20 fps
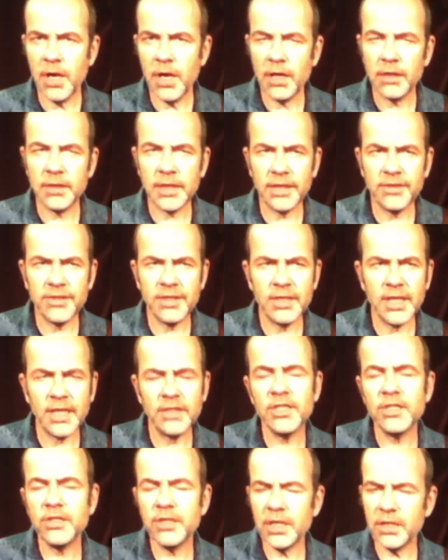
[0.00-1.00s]

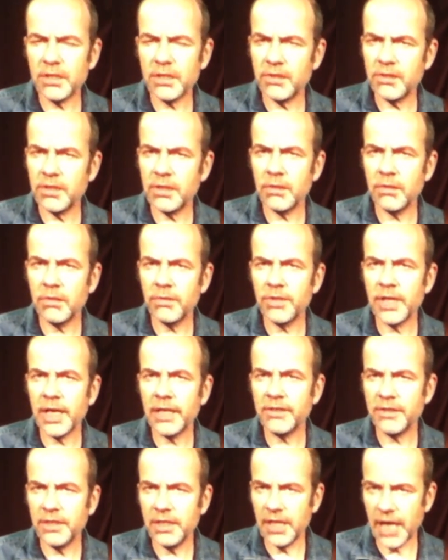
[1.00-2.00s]
1996 till
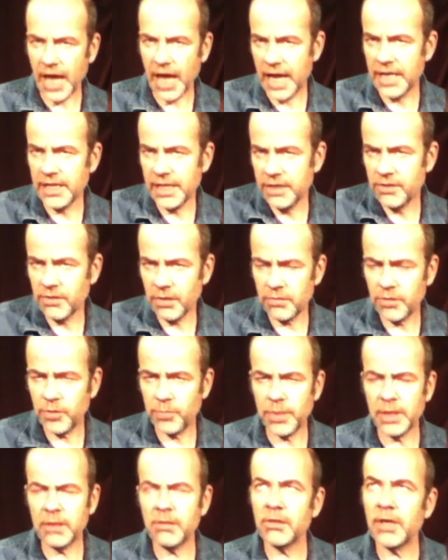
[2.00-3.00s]
1980, so to
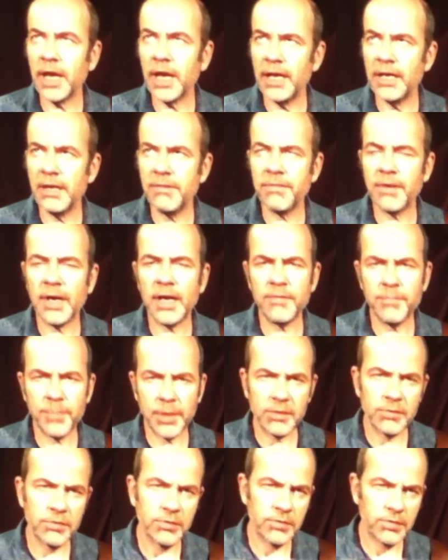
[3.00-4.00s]
speak, or 85,
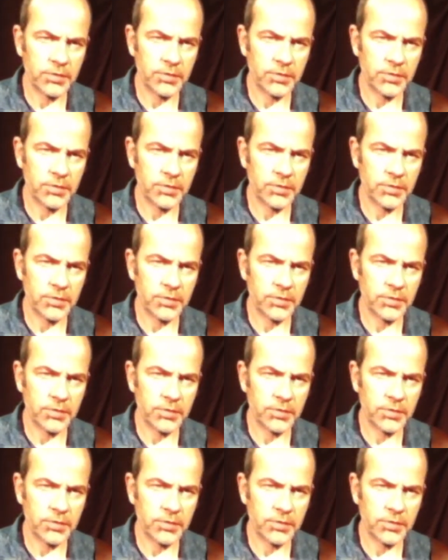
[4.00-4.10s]
because,